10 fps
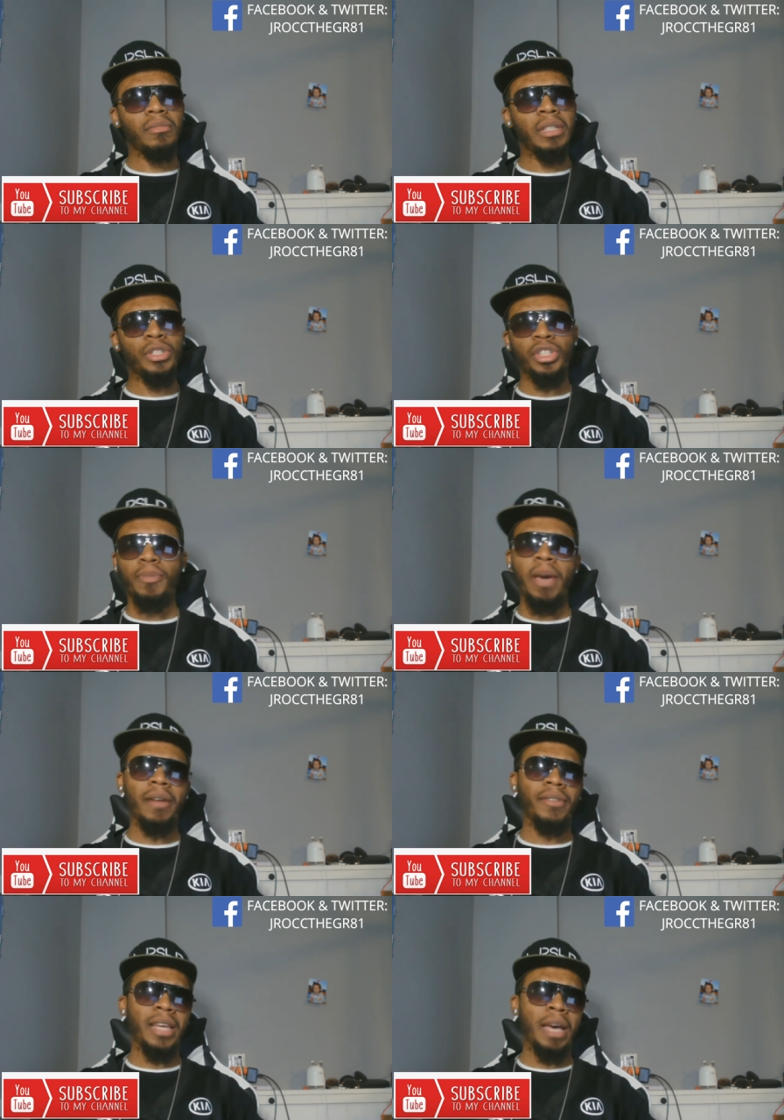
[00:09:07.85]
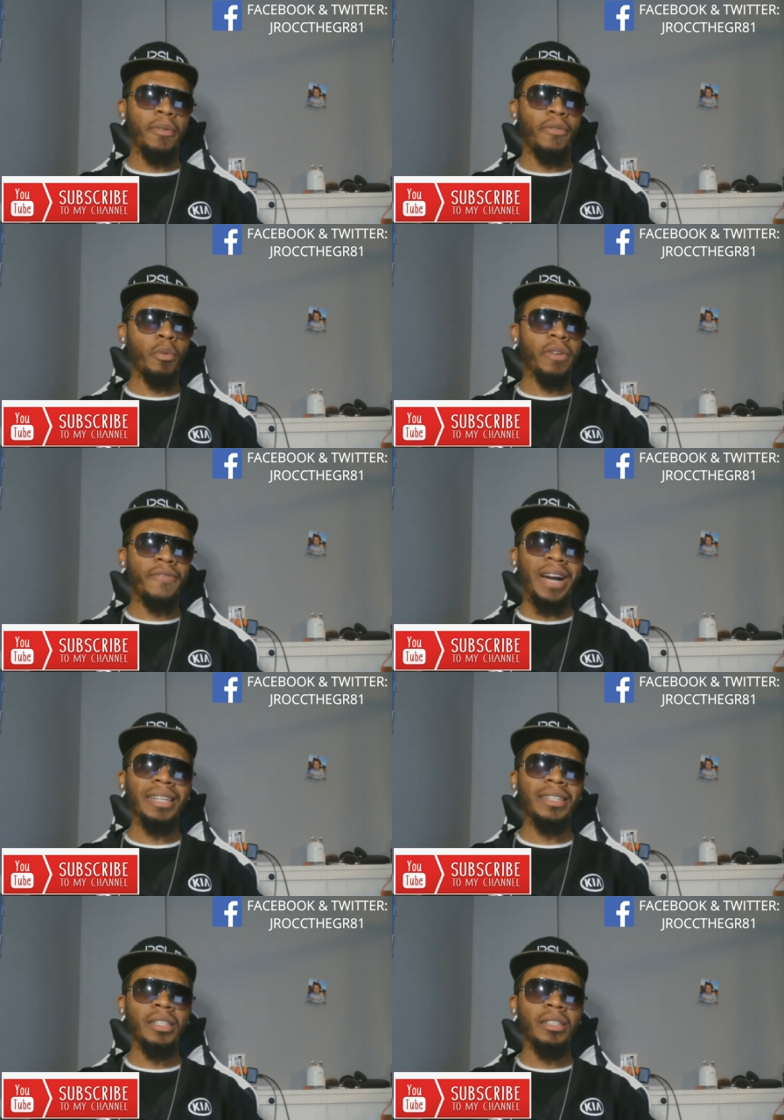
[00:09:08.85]
it's just a matter of time before we
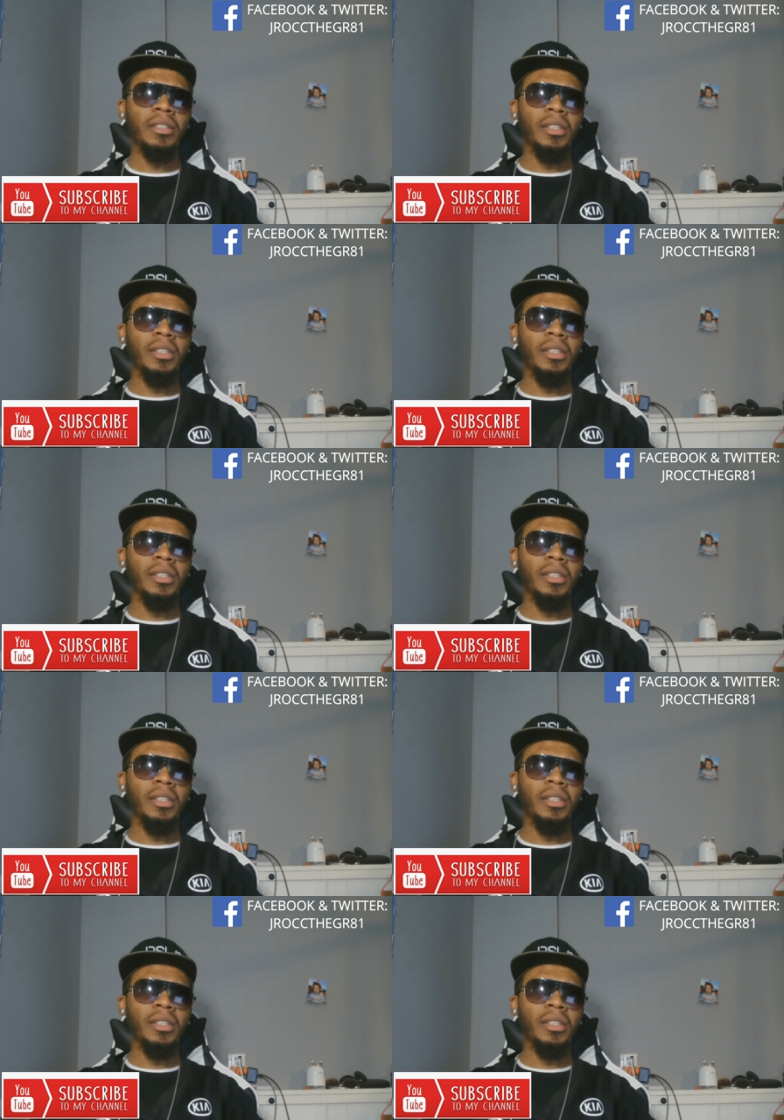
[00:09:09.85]
find it.